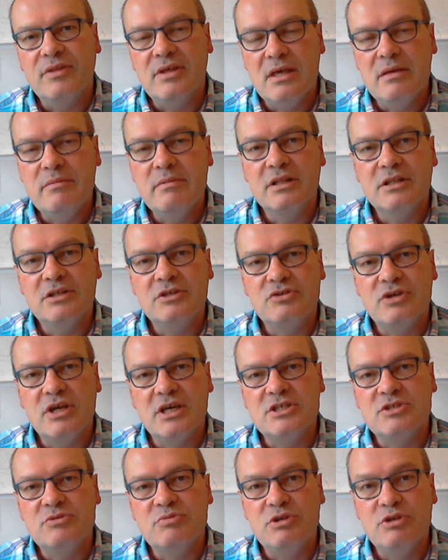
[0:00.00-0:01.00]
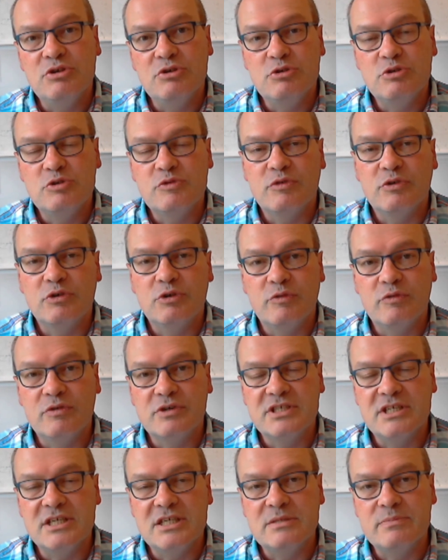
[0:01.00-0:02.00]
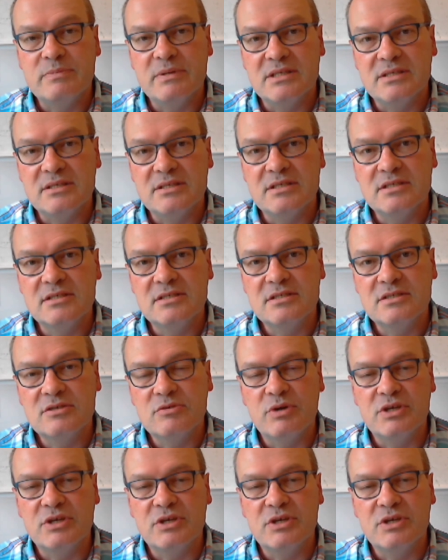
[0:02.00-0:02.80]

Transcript: the email address we use for overseas business,